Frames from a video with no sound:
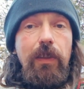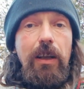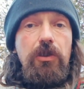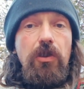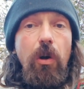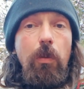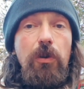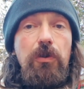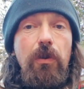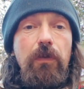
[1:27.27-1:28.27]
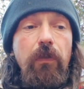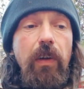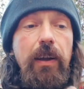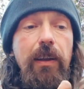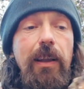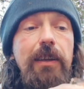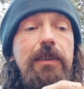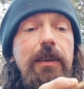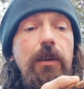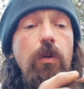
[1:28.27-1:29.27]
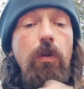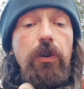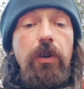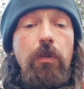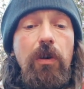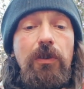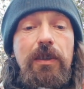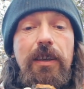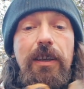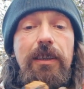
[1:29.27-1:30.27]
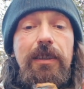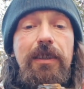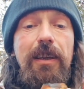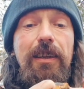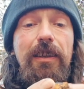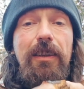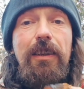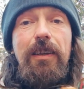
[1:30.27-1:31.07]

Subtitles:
that's not much good for fire lighting. What you want is the